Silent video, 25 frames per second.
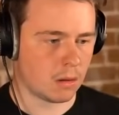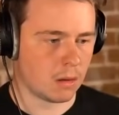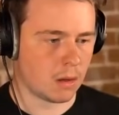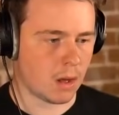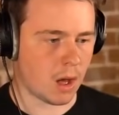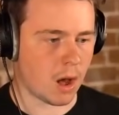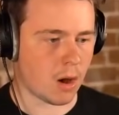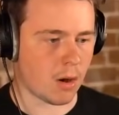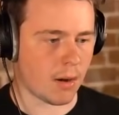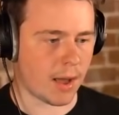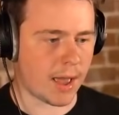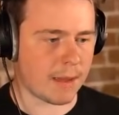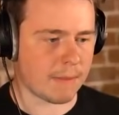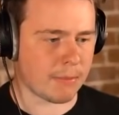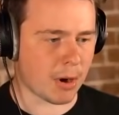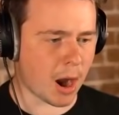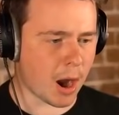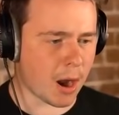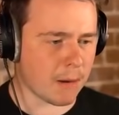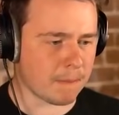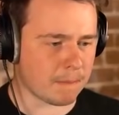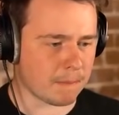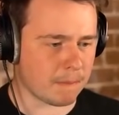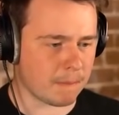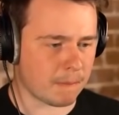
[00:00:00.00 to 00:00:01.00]
Oh, hey,
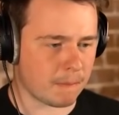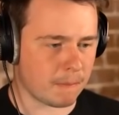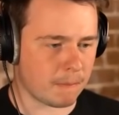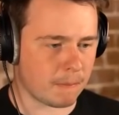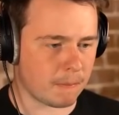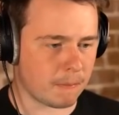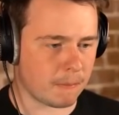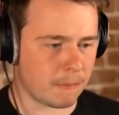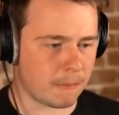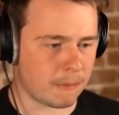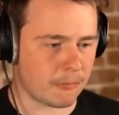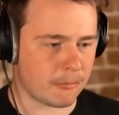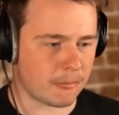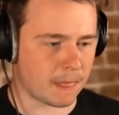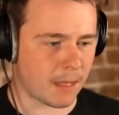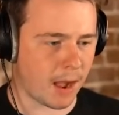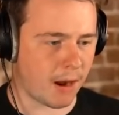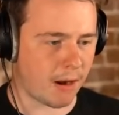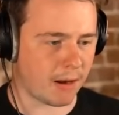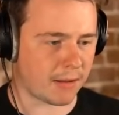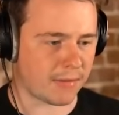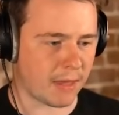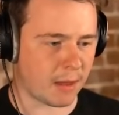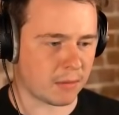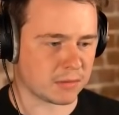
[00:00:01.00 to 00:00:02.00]
bro!
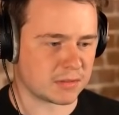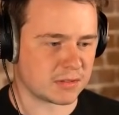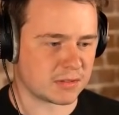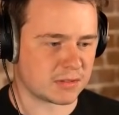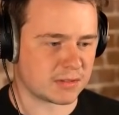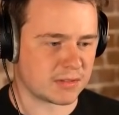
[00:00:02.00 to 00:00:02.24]
I reckon that was his